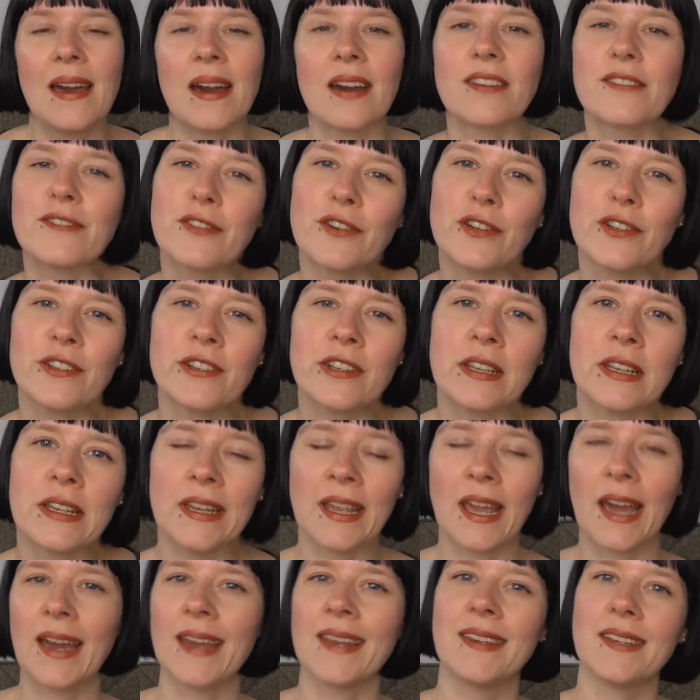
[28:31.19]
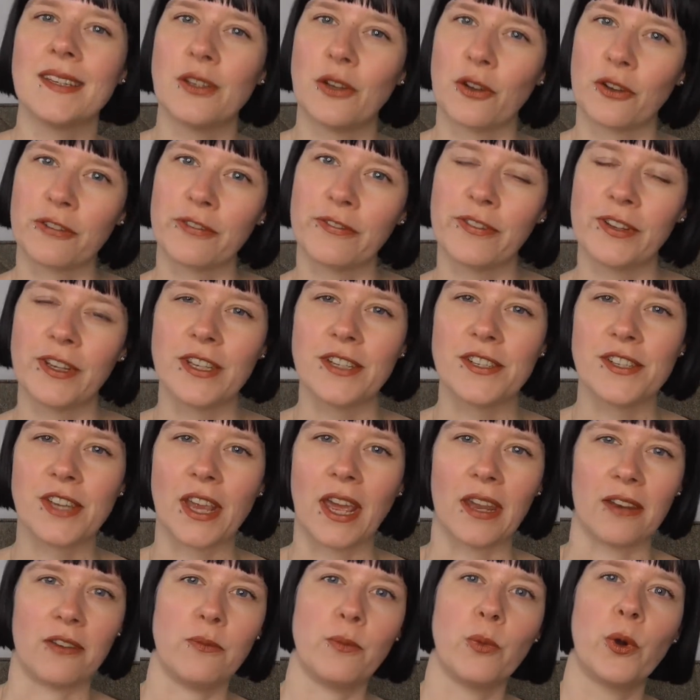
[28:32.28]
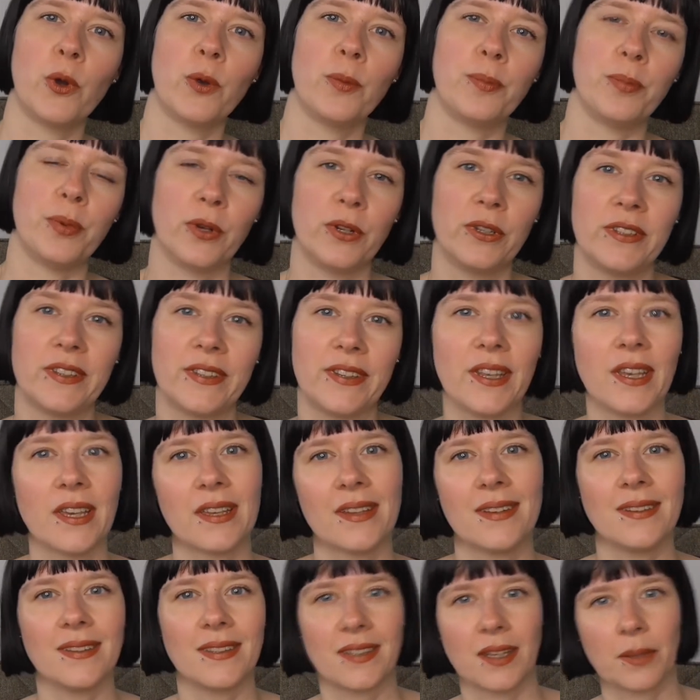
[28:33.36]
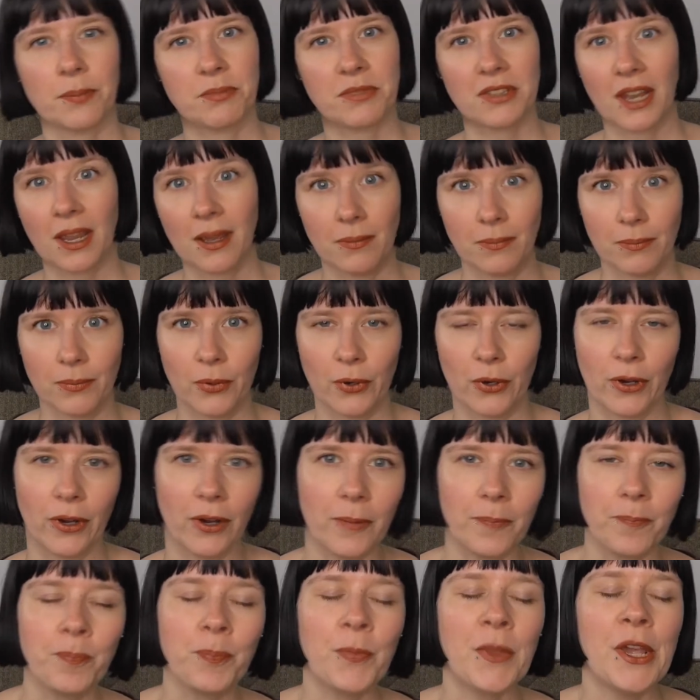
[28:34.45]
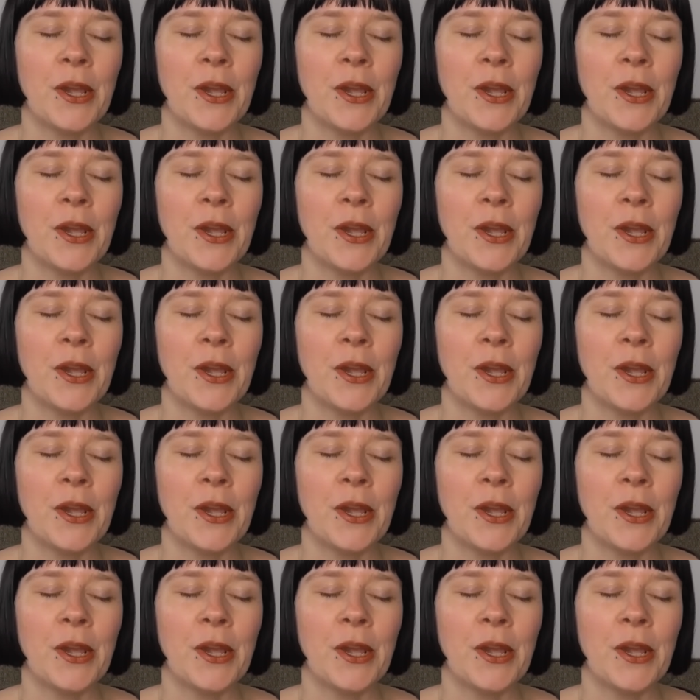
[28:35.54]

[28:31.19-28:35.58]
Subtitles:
Unfortunately, I did not finish any more books in September,